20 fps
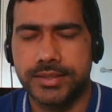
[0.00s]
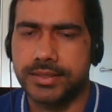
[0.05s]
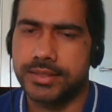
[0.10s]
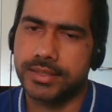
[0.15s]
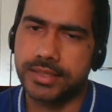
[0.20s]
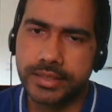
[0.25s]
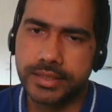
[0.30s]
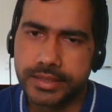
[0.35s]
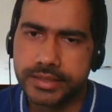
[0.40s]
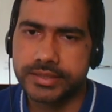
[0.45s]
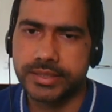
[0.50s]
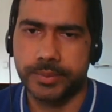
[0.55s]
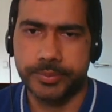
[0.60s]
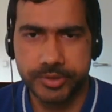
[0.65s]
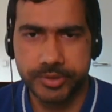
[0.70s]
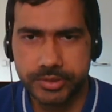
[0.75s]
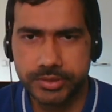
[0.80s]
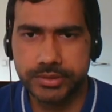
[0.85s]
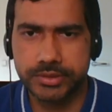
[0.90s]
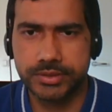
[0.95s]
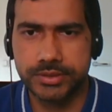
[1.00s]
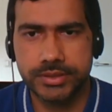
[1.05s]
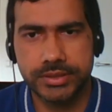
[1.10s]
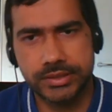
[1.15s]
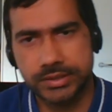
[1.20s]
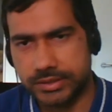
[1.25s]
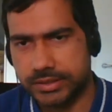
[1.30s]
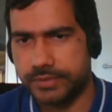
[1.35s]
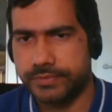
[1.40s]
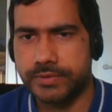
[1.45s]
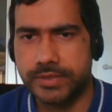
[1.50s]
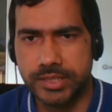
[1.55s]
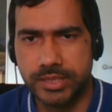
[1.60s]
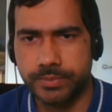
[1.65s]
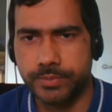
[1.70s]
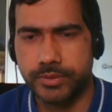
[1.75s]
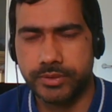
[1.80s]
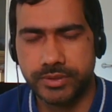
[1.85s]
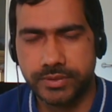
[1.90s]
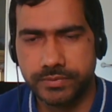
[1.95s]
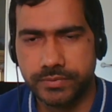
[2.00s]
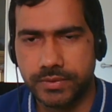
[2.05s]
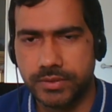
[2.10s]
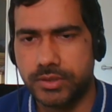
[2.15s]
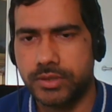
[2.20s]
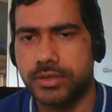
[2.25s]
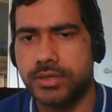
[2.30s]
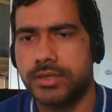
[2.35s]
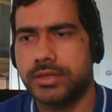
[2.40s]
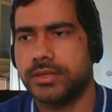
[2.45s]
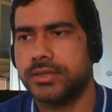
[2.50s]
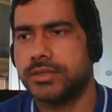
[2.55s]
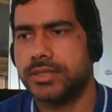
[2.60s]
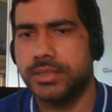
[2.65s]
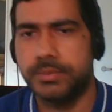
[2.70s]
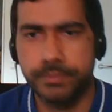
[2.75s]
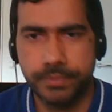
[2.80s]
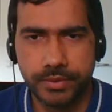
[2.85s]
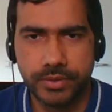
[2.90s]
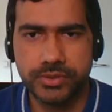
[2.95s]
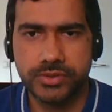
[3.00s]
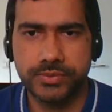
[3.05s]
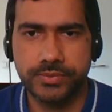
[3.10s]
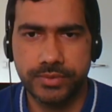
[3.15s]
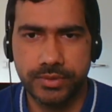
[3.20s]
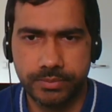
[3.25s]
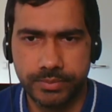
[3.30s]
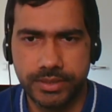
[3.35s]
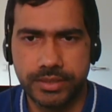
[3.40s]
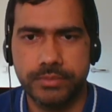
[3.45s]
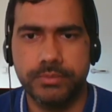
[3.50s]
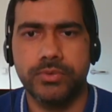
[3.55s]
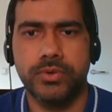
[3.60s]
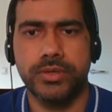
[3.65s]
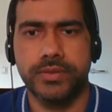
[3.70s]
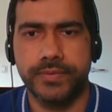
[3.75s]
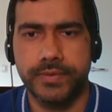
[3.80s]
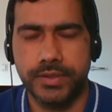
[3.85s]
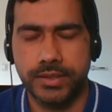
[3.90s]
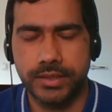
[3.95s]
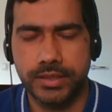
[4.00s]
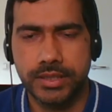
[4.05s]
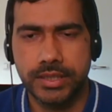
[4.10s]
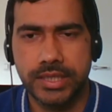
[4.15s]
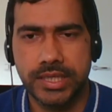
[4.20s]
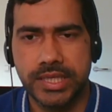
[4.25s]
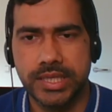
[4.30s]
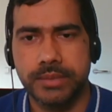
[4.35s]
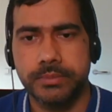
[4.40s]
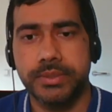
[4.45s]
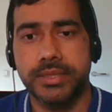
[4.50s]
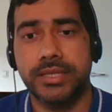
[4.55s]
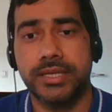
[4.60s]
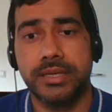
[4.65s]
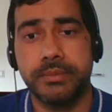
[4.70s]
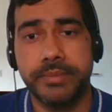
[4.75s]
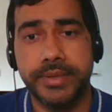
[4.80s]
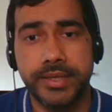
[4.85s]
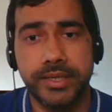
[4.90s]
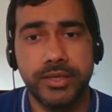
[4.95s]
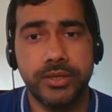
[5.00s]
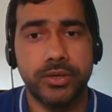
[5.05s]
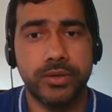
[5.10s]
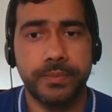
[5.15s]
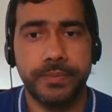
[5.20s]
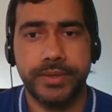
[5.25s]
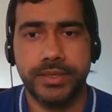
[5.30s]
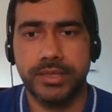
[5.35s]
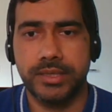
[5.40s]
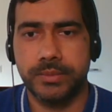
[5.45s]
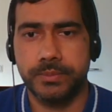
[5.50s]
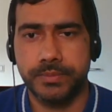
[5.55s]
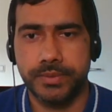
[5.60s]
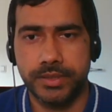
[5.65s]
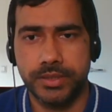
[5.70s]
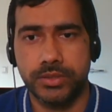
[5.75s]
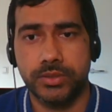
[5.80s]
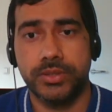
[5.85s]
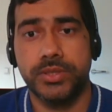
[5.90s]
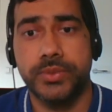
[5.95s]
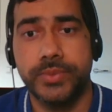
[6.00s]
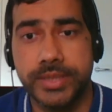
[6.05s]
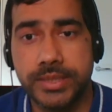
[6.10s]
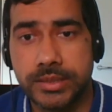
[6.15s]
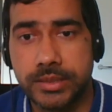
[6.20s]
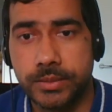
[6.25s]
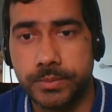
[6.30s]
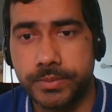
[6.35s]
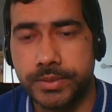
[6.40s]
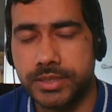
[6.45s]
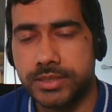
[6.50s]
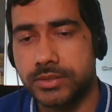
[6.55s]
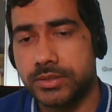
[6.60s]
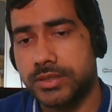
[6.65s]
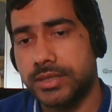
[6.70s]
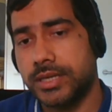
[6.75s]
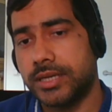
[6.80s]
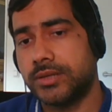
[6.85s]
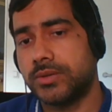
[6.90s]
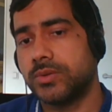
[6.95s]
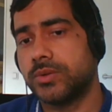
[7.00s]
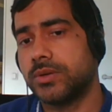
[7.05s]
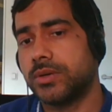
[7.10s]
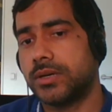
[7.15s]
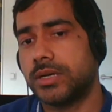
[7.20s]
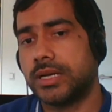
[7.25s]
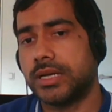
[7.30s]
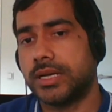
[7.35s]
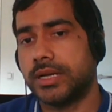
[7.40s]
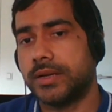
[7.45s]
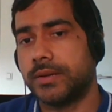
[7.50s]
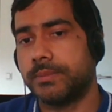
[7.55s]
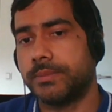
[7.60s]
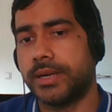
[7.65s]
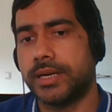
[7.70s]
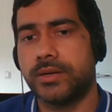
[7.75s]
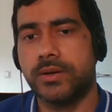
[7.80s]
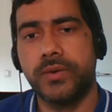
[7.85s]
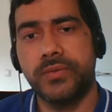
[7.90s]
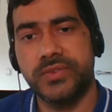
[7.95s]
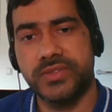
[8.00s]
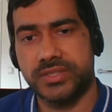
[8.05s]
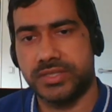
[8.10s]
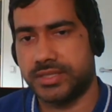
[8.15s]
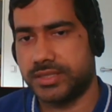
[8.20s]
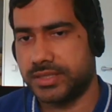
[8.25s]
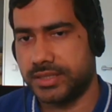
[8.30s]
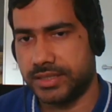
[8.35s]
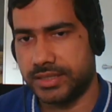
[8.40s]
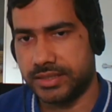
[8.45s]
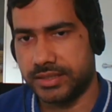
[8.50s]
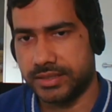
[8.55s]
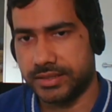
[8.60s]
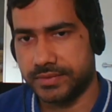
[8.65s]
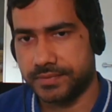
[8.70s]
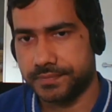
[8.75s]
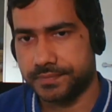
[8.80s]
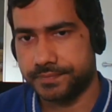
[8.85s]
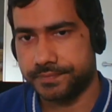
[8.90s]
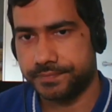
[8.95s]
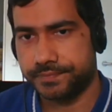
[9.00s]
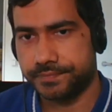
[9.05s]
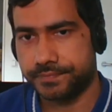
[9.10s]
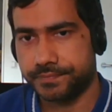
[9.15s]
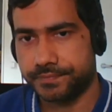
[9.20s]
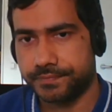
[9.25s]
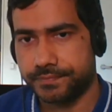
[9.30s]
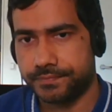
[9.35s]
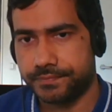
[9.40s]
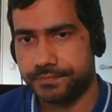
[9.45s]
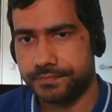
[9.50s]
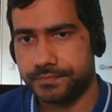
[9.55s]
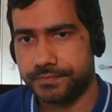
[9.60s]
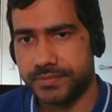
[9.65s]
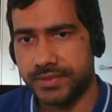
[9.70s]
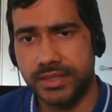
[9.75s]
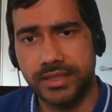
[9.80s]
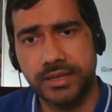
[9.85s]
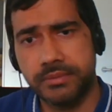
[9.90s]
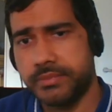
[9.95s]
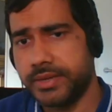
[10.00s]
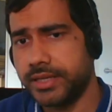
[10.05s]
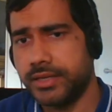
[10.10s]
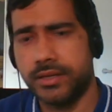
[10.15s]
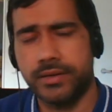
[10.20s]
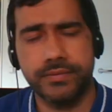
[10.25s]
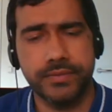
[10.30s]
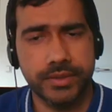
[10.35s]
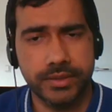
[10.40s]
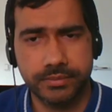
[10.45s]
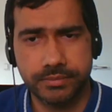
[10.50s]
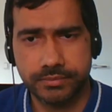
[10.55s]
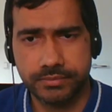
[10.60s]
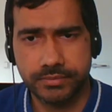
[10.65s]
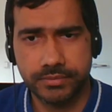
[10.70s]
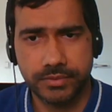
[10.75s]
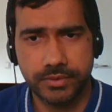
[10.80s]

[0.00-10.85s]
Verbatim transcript: There are exceptions. It's definitely possible, not impossible, but more difficult. But there are many European companies or US companies that do not have back offices in India. There are many of them.